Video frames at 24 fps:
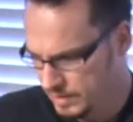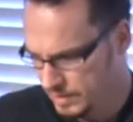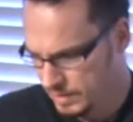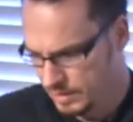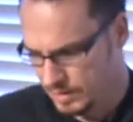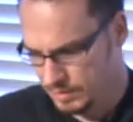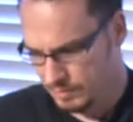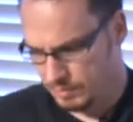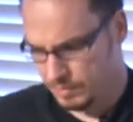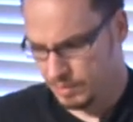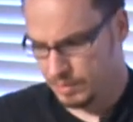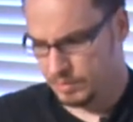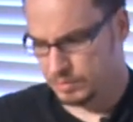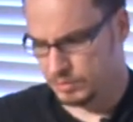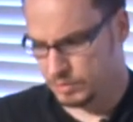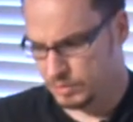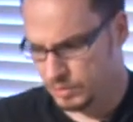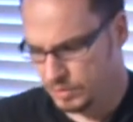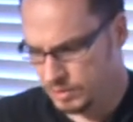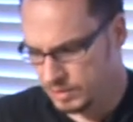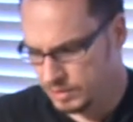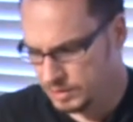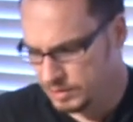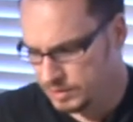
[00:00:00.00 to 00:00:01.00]
There we go. So
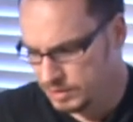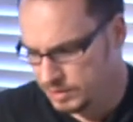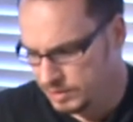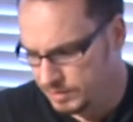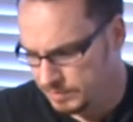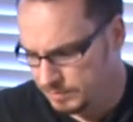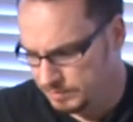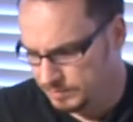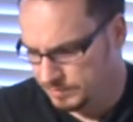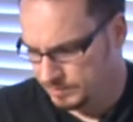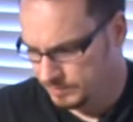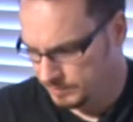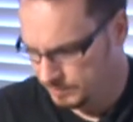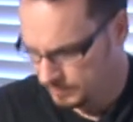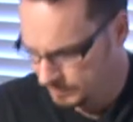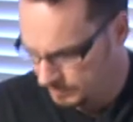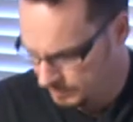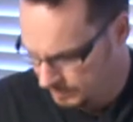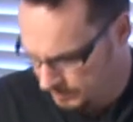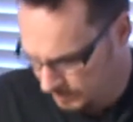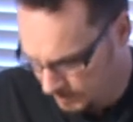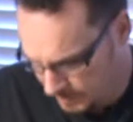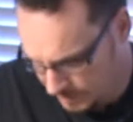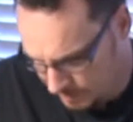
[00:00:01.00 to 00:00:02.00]
you can see,
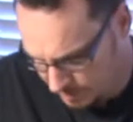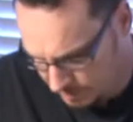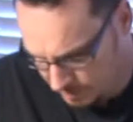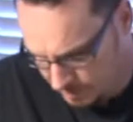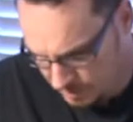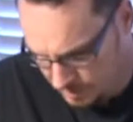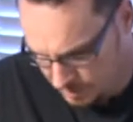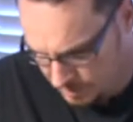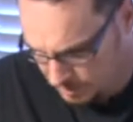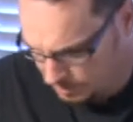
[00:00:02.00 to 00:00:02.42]
when you